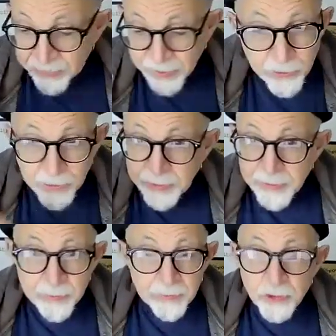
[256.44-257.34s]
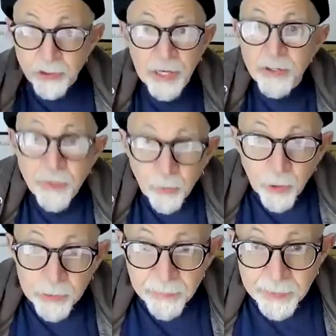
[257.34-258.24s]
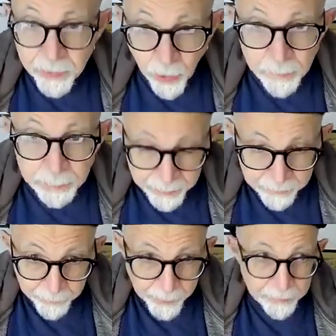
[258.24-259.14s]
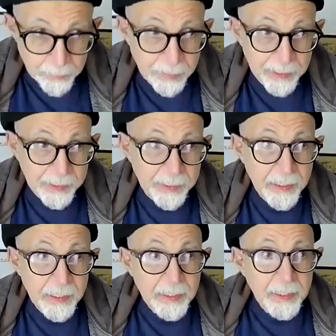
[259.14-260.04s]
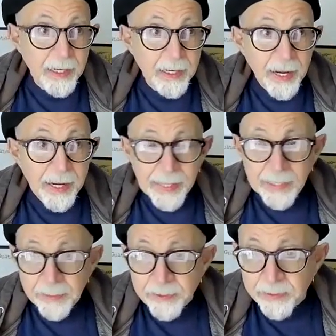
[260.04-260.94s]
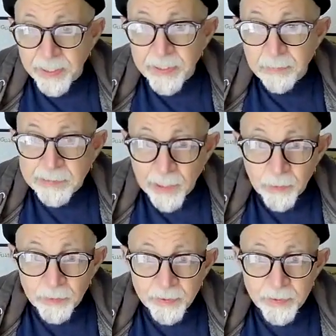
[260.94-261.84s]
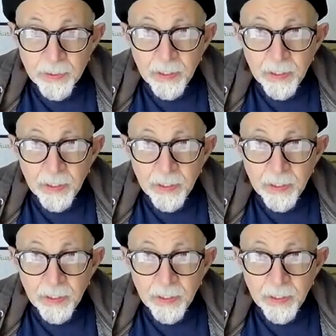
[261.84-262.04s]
essentially change the world of guitar playing for everybody. I got to see it up close.